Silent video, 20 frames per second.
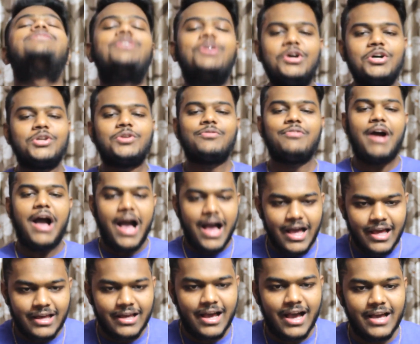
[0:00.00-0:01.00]
Kurwa,
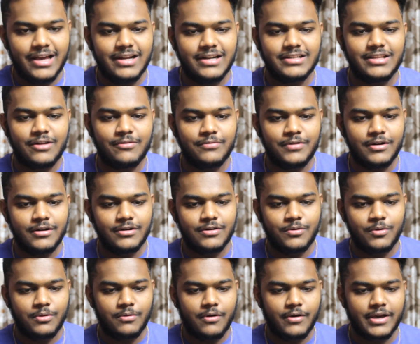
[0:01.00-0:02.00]
I heard that bird,
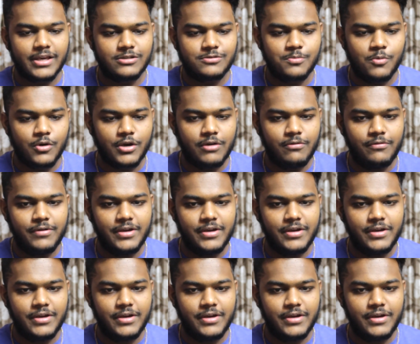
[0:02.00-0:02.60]
kurwa, okay, smoking